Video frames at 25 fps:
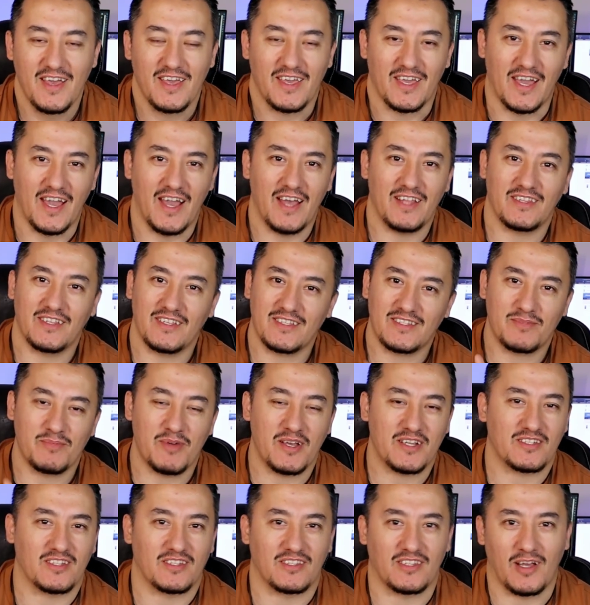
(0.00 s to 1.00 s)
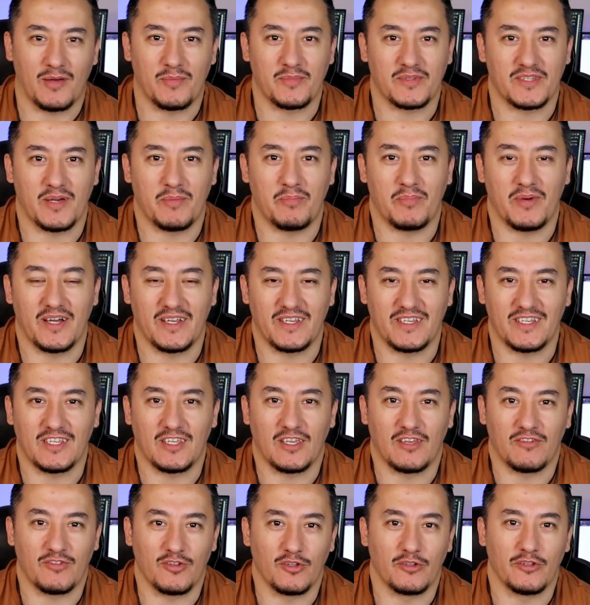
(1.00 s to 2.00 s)
And smash the thumbs up button
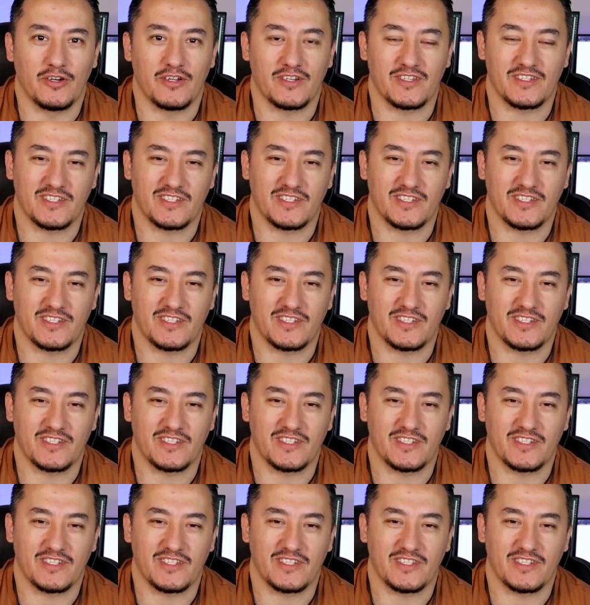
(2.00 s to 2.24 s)
if you learned